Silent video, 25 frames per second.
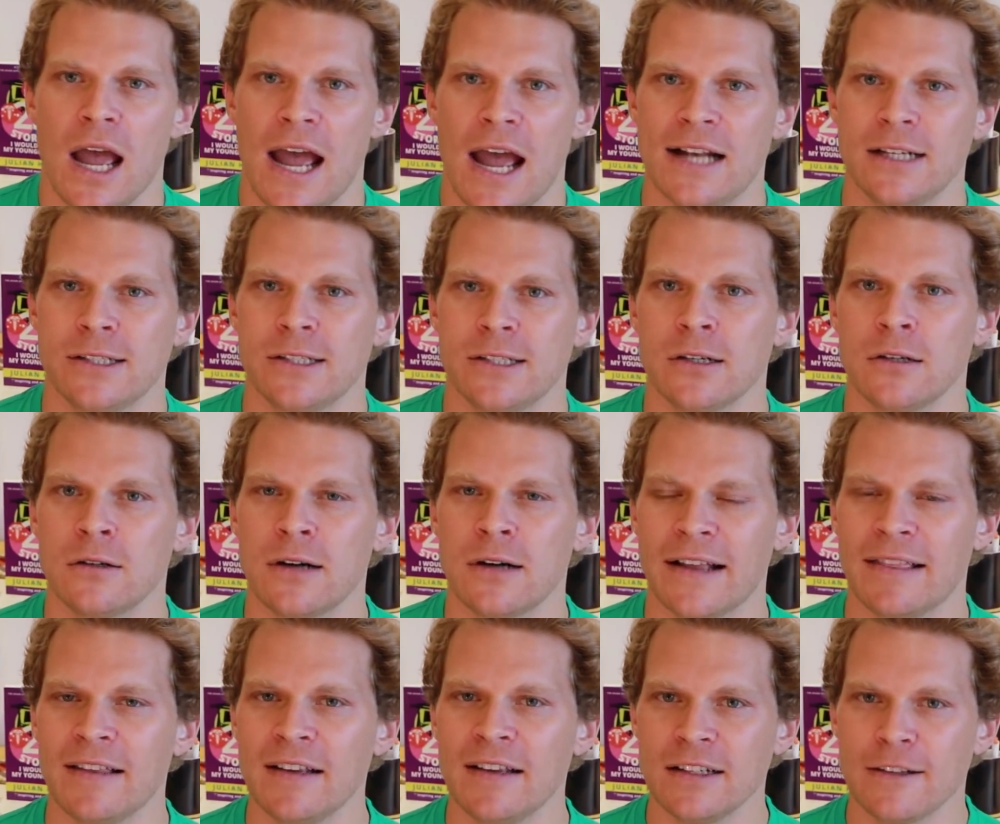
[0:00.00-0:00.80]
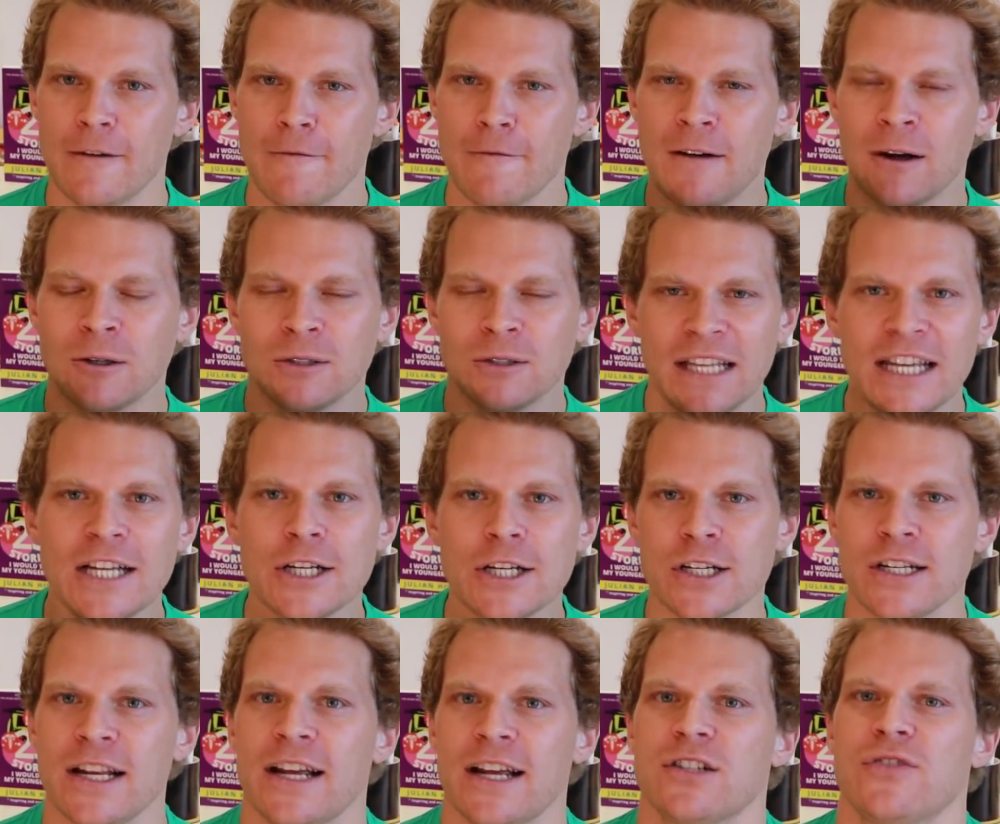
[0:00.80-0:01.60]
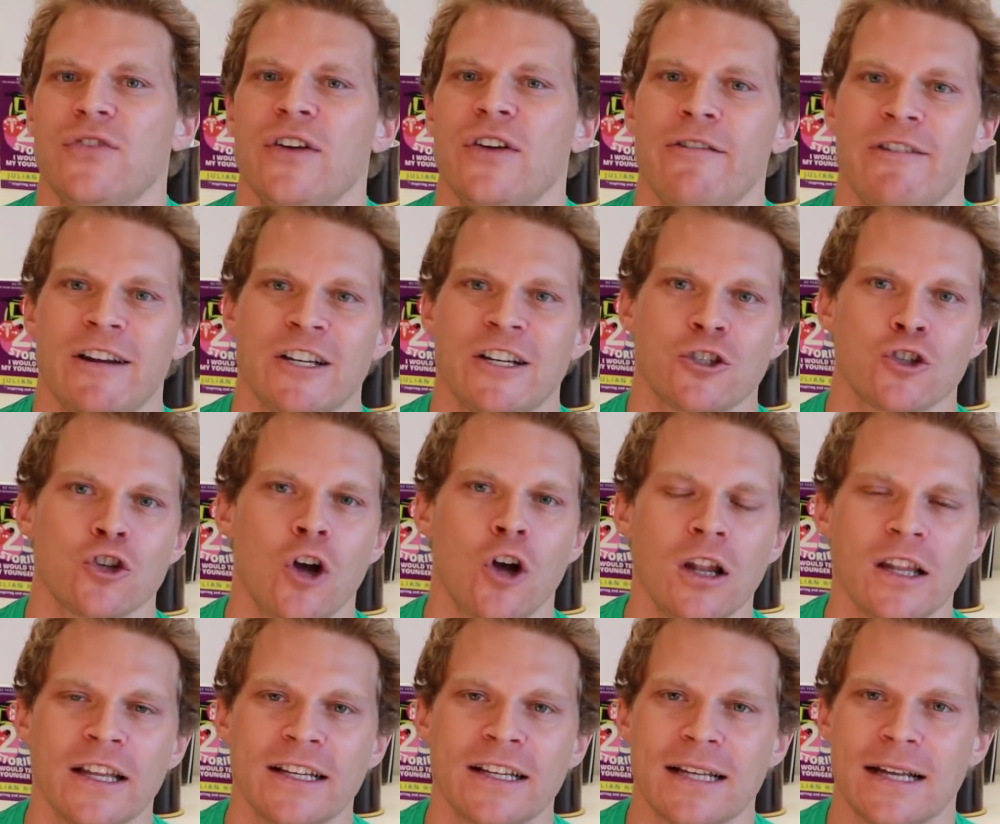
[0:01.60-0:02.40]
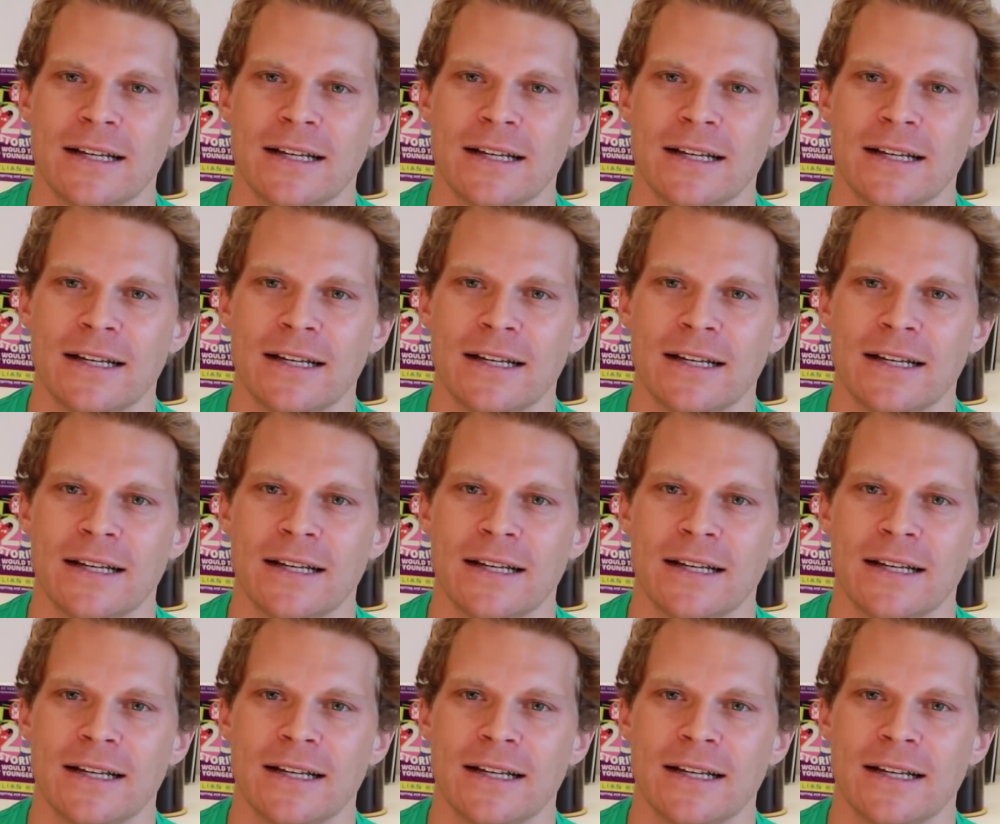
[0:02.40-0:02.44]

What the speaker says: And so I think the foundation there is very, very solid.